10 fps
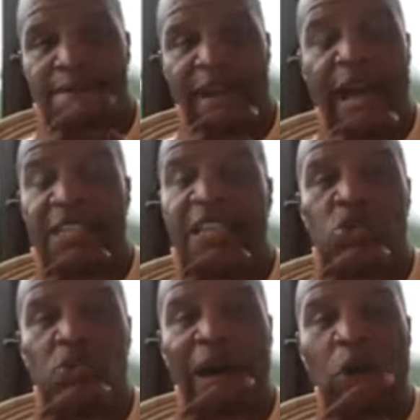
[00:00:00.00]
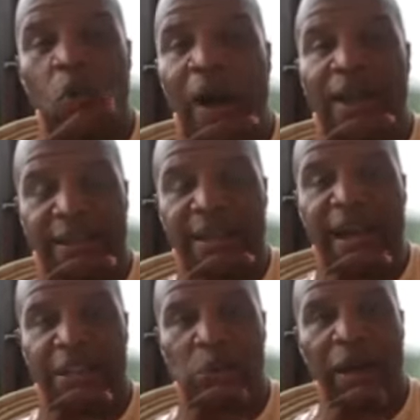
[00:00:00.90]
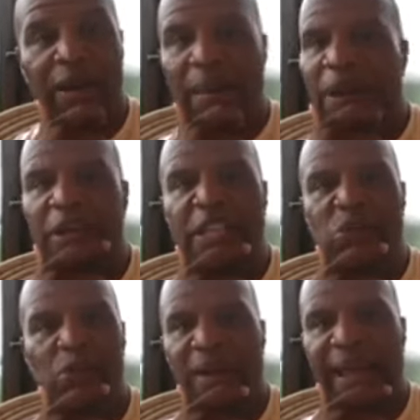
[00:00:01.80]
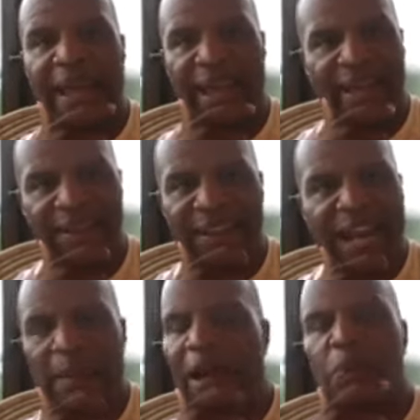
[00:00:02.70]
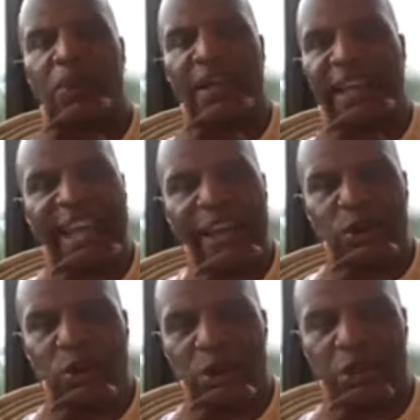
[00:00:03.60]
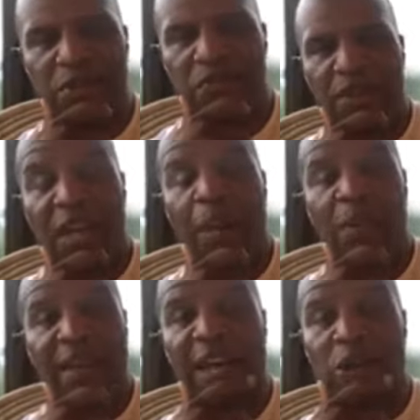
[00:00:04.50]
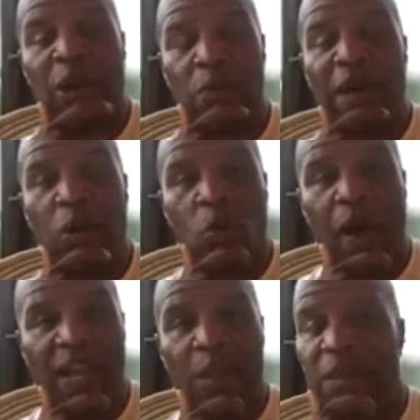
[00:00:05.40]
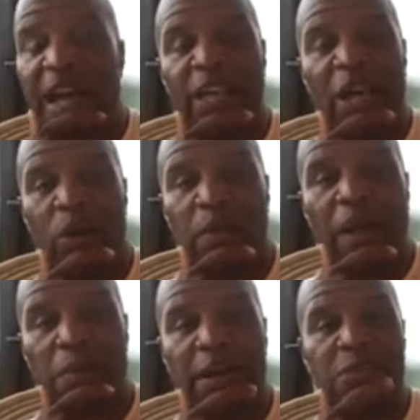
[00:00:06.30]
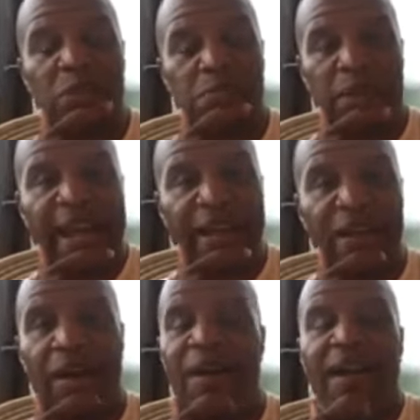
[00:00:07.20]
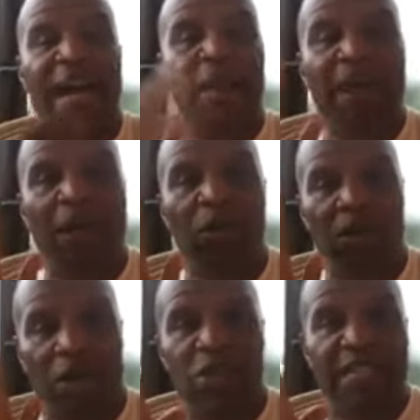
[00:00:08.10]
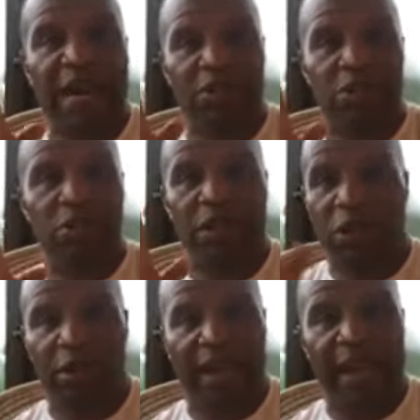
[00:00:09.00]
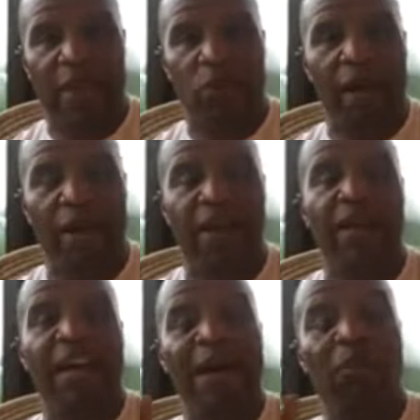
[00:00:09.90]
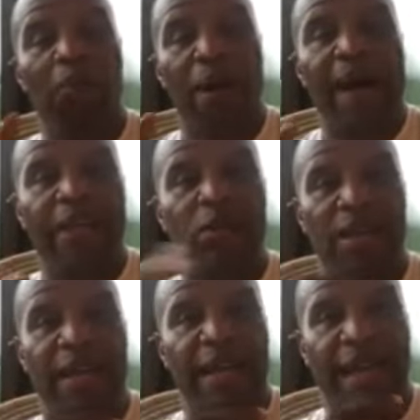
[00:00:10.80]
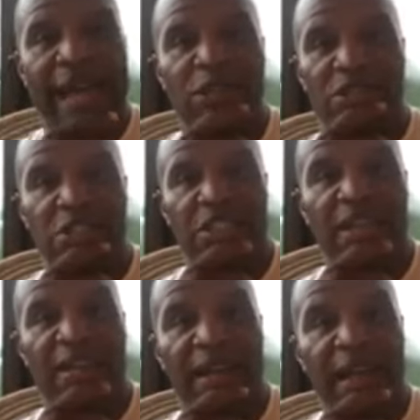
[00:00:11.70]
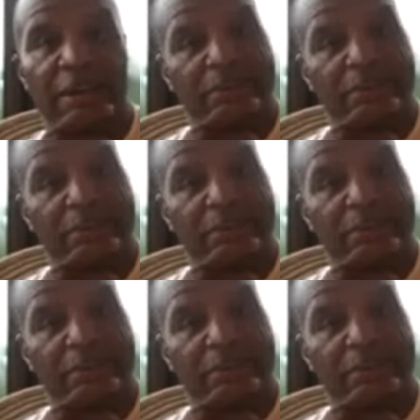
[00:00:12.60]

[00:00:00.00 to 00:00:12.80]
I just hit you with my wallet and knock you out. I'm not gonna hit you with my hand. I'm not gonna put a hand on you. I'm gonna knock you out with my wallet. I'm gonna knock you out with my American Express Black Card. I'm not gonna curse out you in your Klan rally. I'm gonna buy your Klan house and shut it down.